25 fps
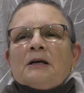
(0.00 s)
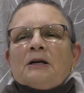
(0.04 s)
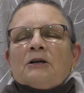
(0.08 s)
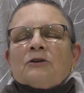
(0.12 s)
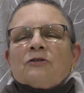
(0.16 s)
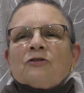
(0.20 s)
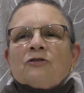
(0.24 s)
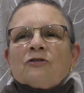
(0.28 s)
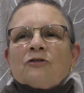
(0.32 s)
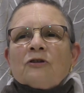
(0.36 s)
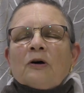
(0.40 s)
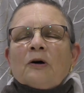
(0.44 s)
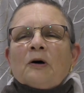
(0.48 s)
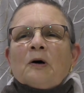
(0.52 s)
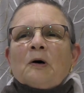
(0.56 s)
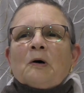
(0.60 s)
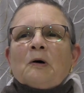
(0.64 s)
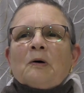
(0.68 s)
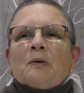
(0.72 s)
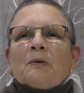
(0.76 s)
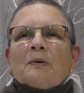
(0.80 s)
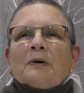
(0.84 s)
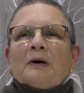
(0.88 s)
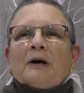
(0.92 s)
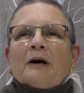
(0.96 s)
So
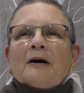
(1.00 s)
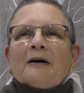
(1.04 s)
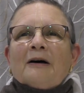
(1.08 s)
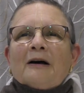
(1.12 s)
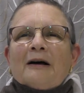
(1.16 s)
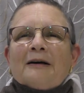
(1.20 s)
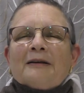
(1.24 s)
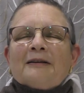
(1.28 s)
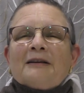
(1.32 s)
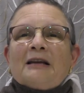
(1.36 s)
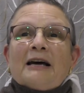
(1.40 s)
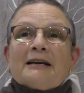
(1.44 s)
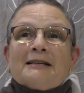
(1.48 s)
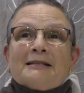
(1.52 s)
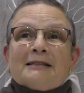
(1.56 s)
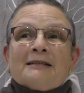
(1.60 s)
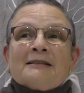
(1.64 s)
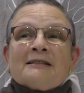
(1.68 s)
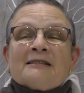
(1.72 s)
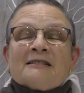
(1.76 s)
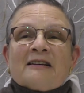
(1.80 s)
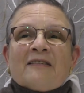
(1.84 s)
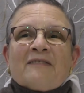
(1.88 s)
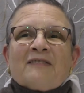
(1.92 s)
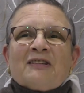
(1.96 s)
in
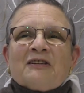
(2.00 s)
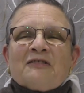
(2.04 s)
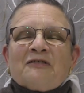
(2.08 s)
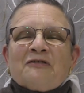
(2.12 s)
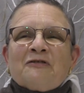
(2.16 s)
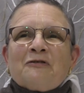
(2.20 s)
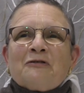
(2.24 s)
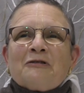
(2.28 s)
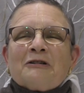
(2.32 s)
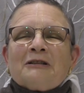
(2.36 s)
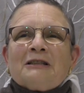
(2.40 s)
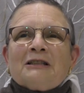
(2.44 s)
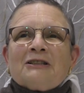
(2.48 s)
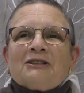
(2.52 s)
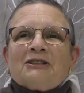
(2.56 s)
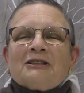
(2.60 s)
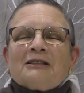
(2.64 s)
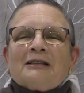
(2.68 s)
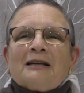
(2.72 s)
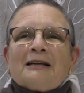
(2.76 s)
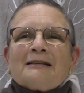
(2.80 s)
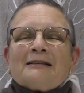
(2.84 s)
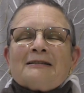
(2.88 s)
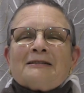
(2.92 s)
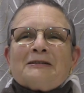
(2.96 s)
1974,
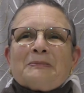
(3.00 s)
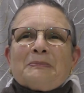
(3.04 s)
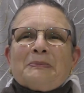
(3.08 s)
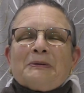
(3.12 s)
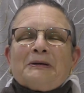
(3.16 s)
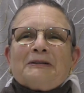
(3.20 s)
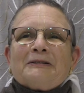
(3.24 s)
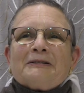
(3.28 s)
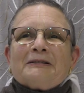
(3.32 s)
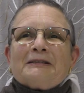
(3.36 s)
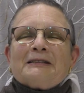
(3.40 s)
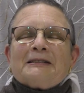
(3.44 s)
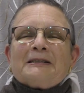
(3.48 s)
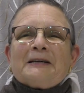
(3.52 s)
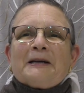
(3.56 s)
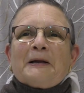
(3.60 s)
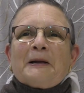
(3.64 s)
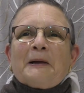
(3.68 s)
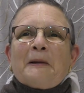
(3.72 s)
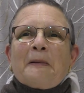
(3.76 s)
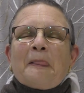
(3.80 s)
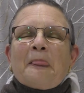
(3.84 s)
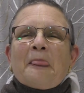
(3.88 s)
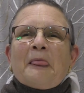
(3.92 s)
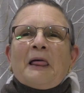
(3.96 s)
Nityananda's appearance day.